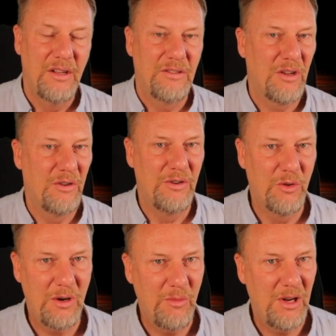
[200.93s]
So
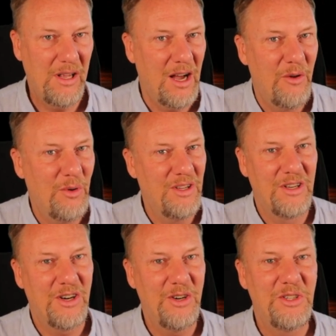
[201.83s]
normally I would
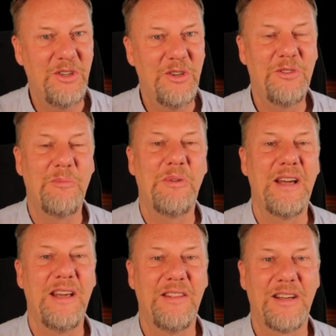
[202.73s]
encourage you to
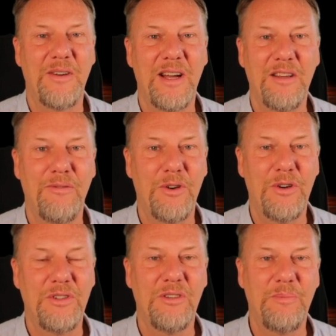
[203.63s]
play the cracked
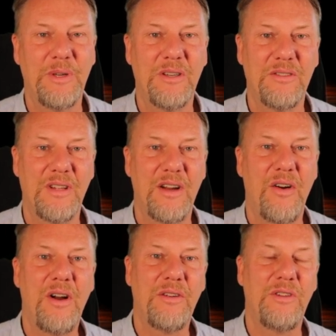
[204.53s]
versions because there
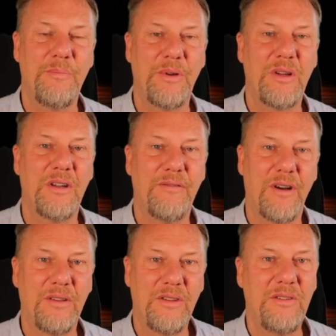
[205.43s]
are typical
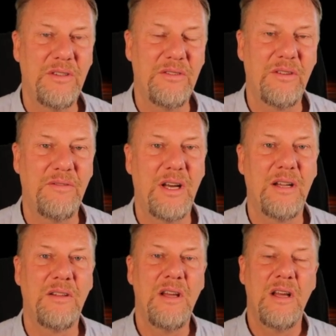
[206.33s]
advantages of
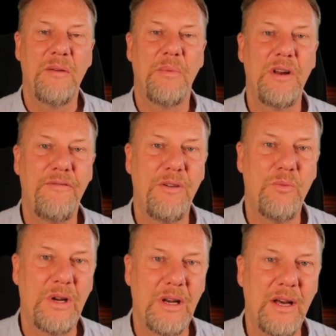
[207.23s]
that. But if you
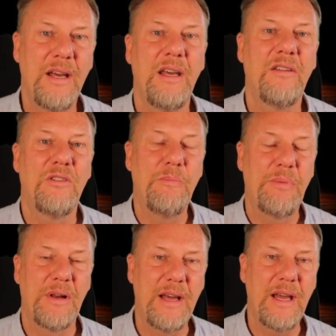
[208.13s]
would like to
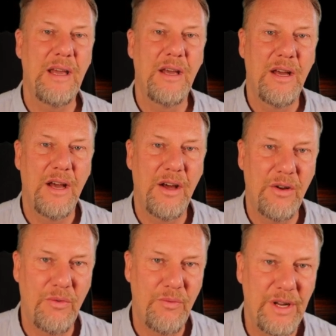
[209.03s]
play
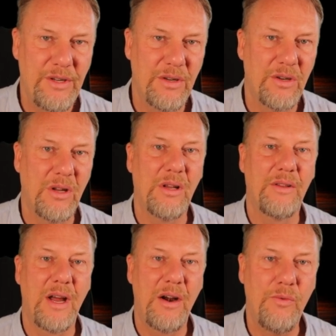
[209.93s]
an original
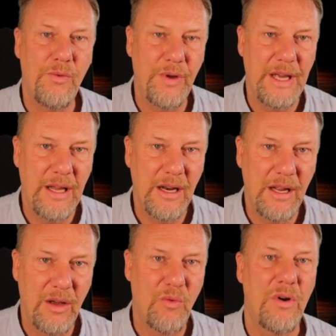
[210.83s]
that
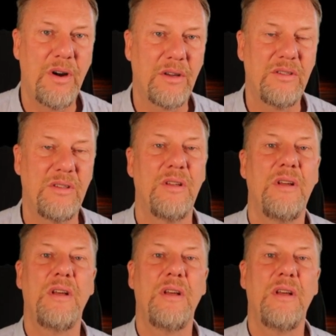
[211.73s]
really works,